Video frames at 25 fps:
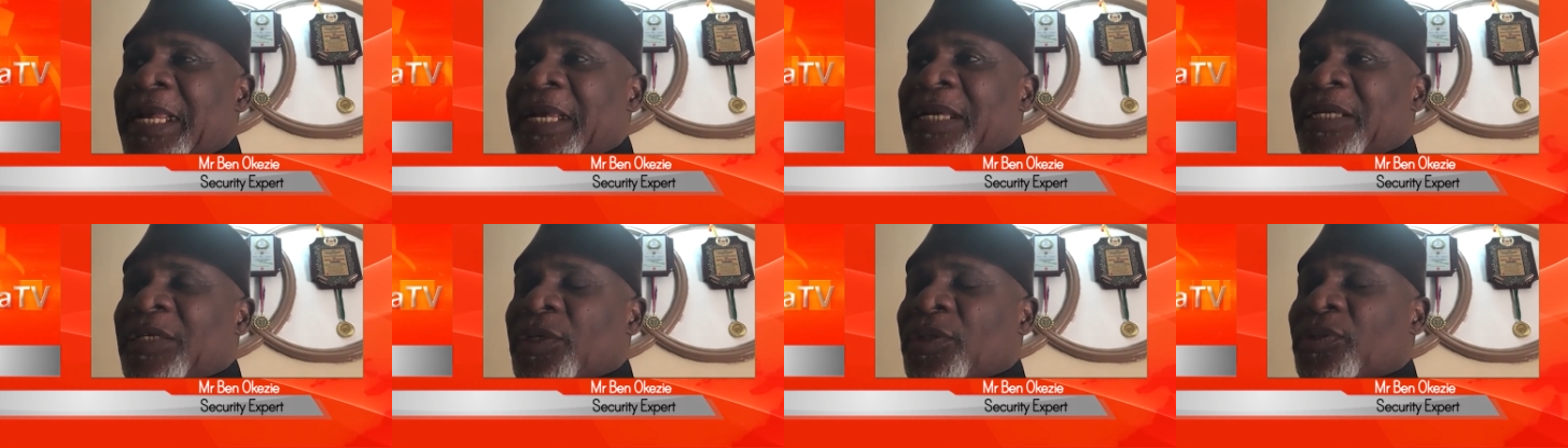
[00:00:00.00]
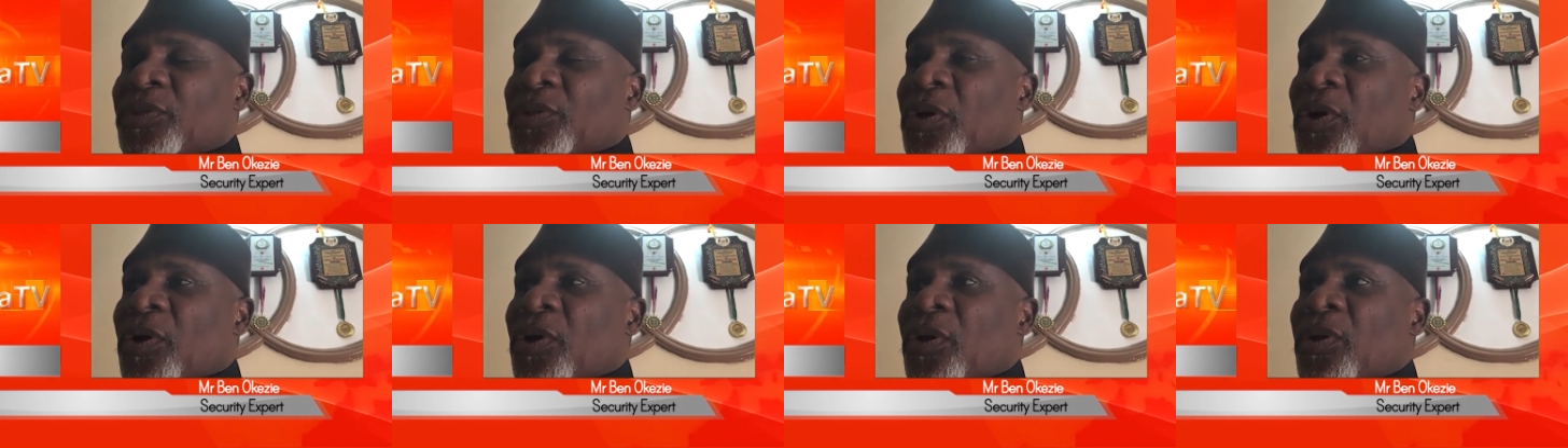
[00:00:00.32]
you
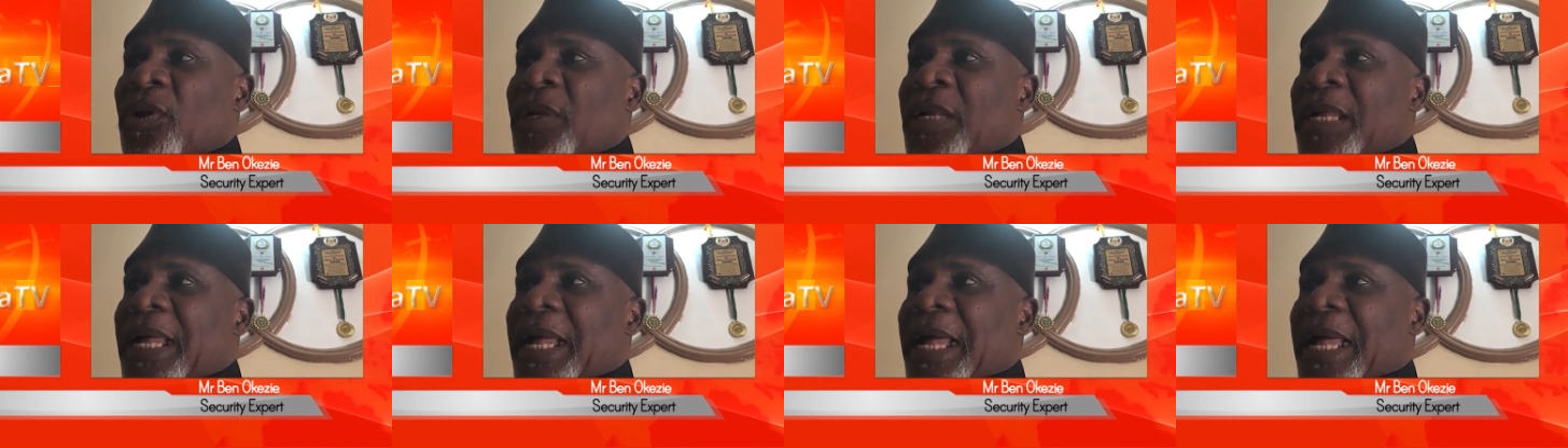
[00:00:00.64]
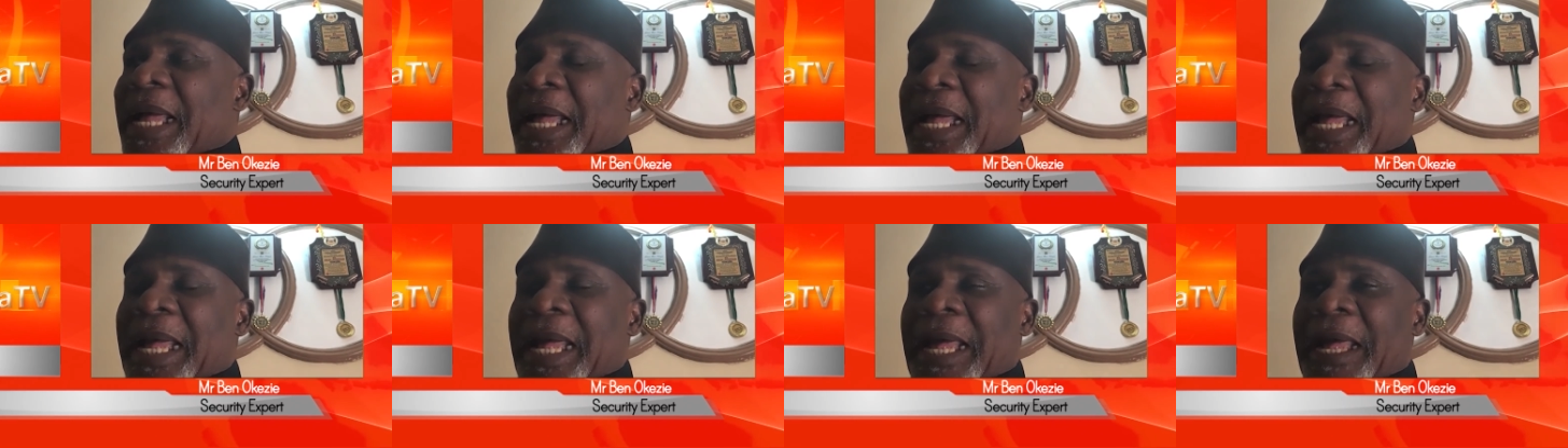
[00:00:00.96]
know,
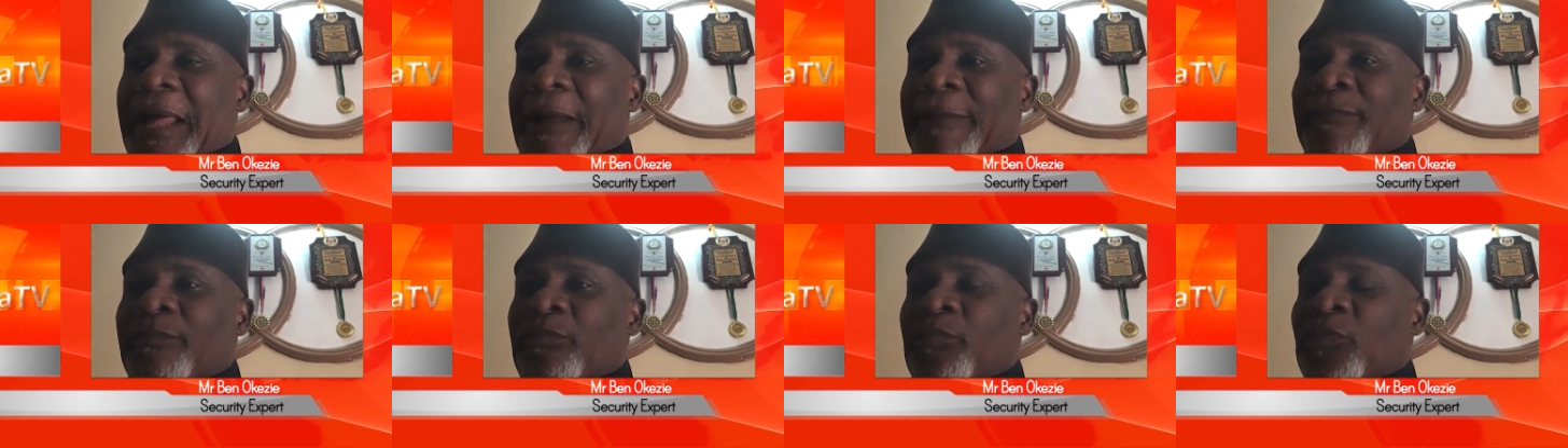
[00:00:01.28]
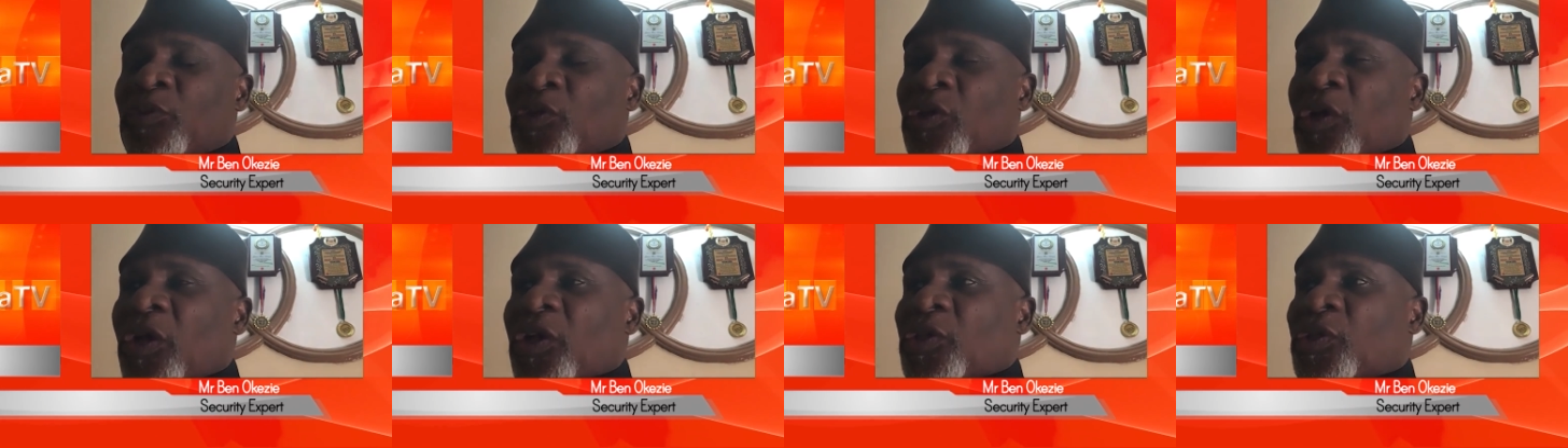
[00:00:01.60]
um,
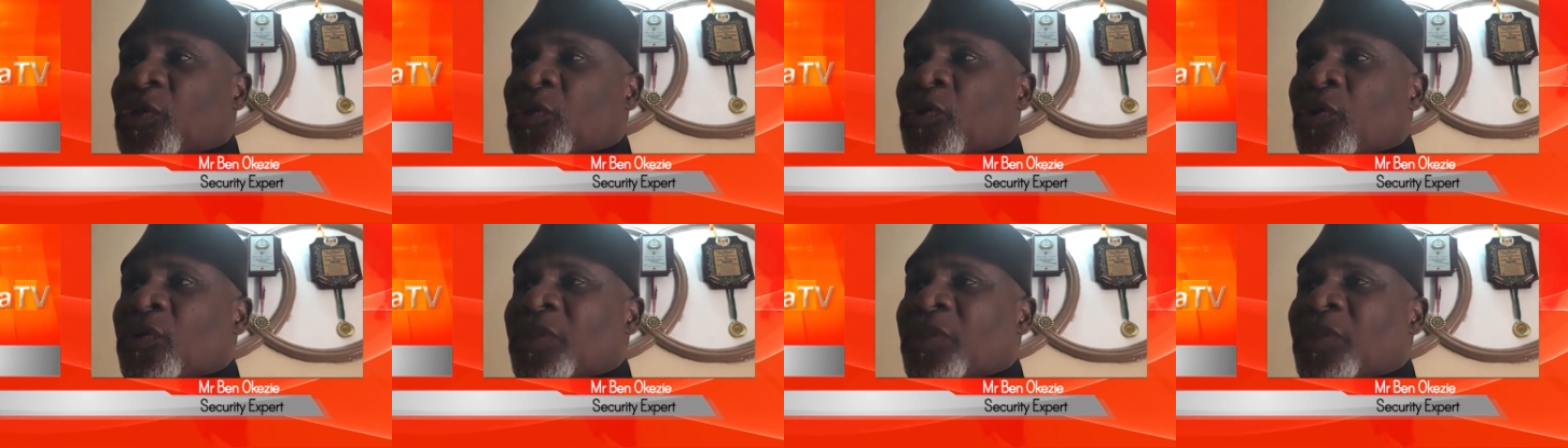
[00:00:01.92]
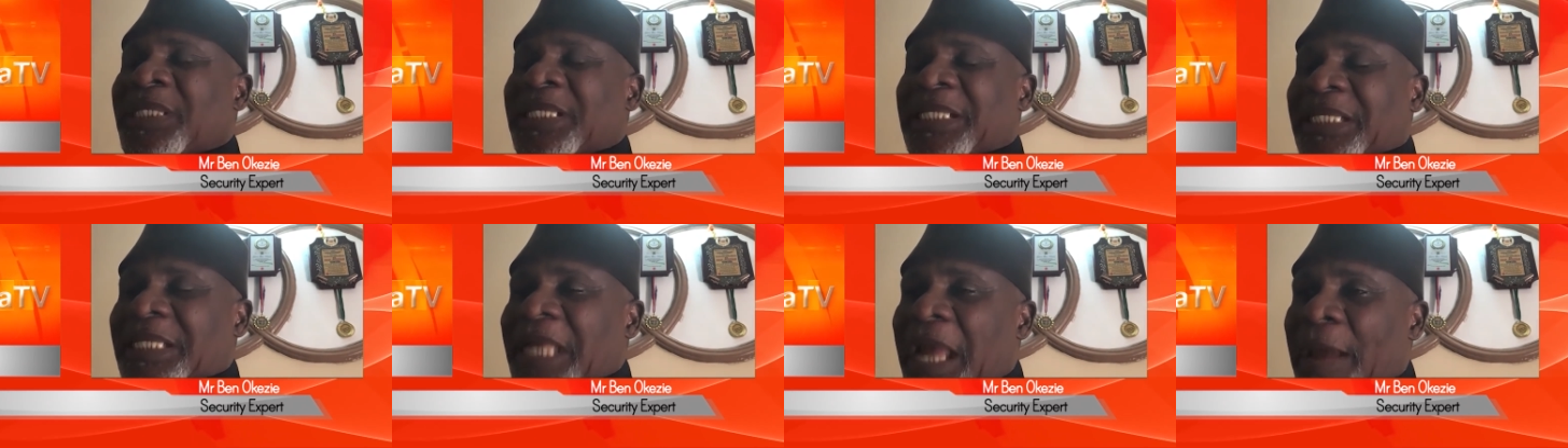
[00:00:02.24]
just to
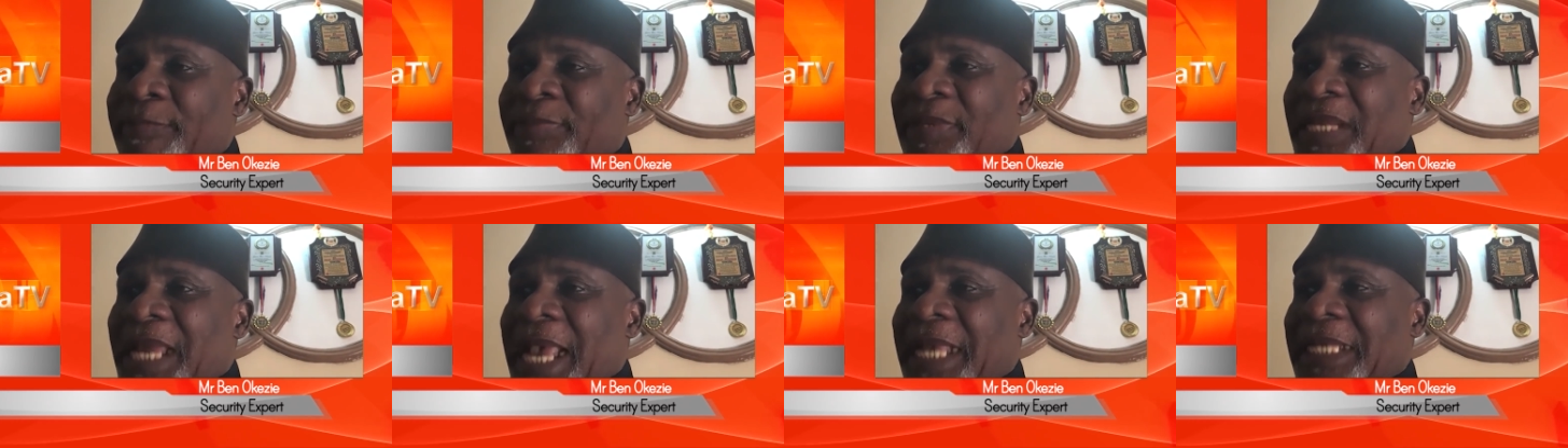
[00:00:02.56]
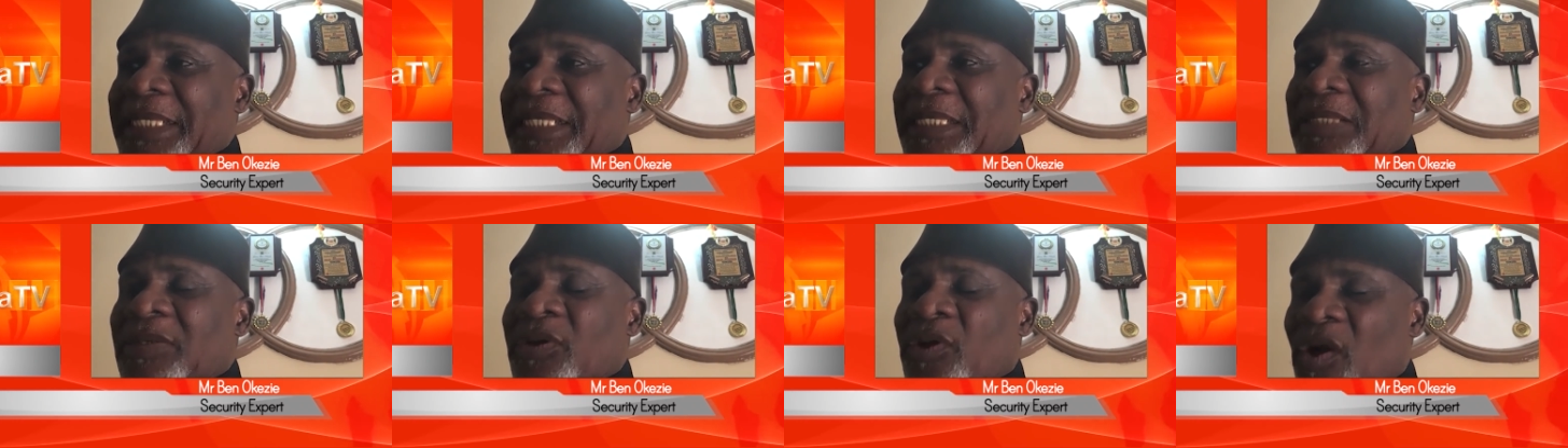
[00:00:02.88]

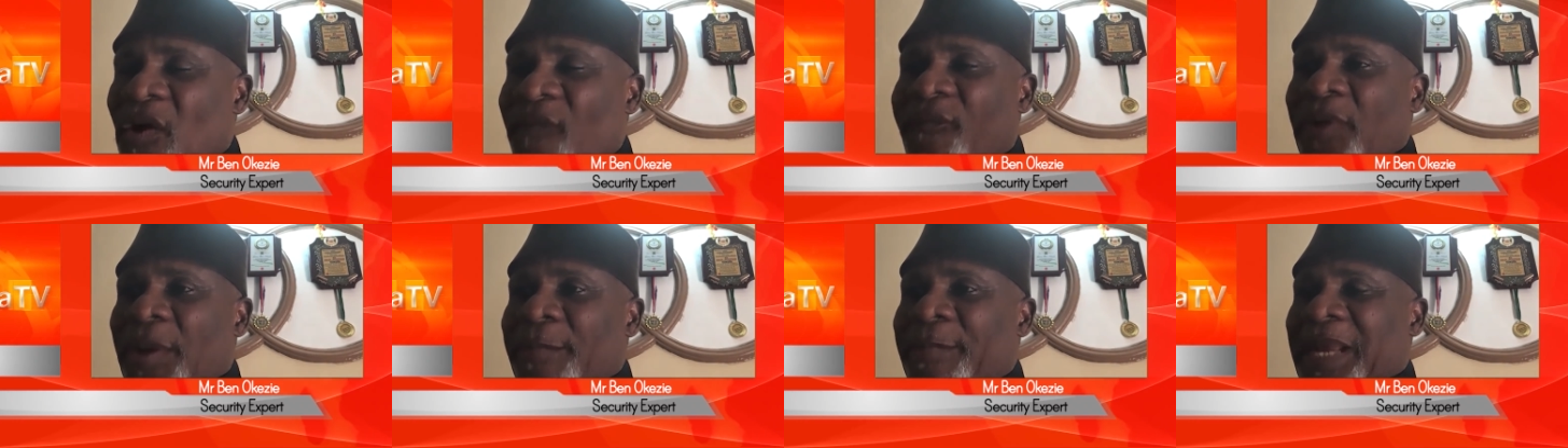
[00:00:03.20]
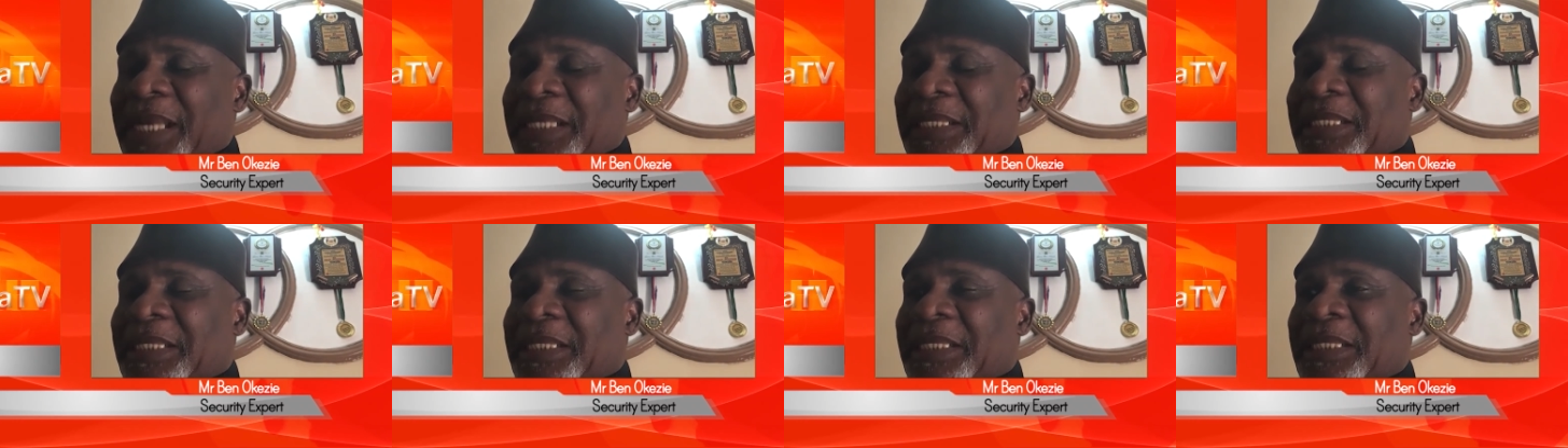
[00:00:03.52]
destabilize
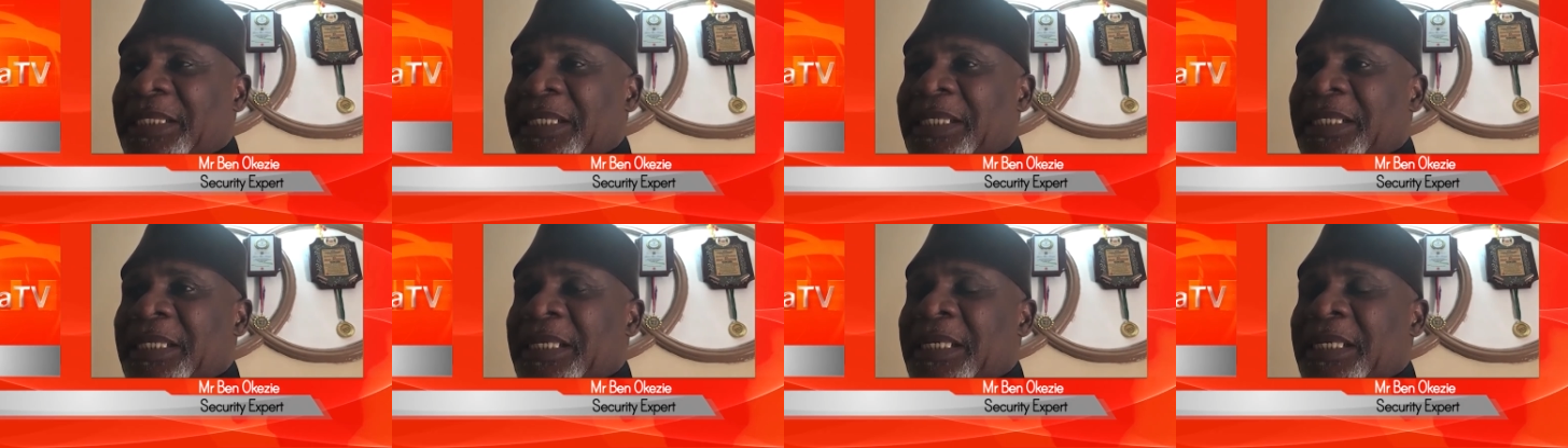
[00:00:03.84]
governments.